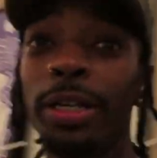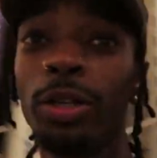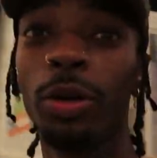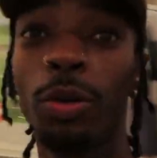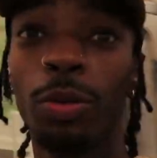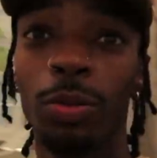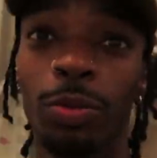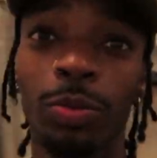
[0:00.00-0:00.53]
it
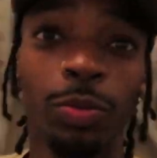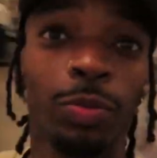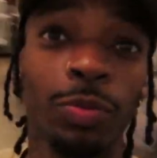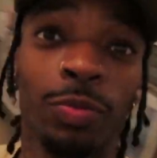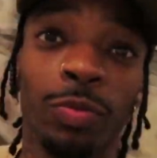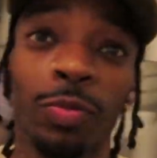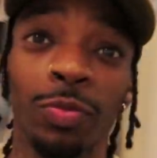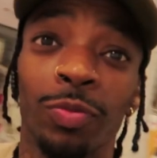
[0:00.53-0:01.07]
do.
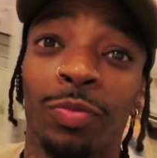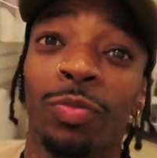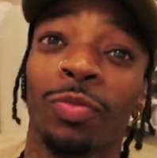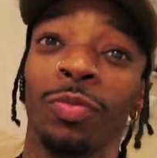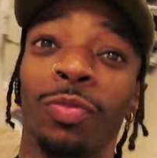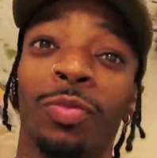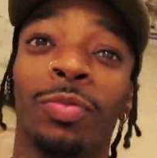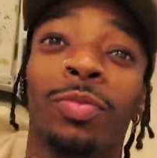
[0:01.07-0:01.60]

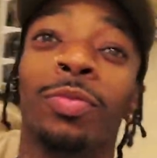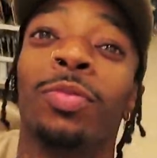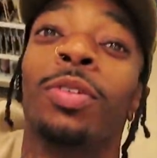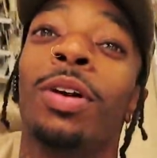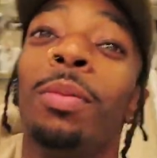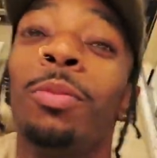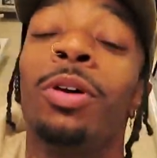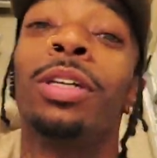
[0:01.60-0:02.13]

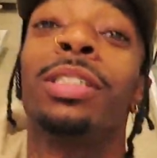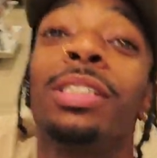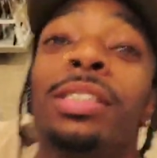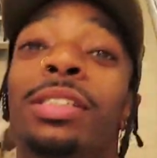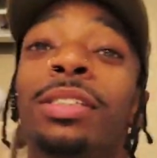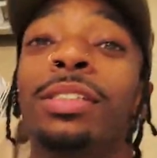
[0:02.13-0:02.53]
Come with us.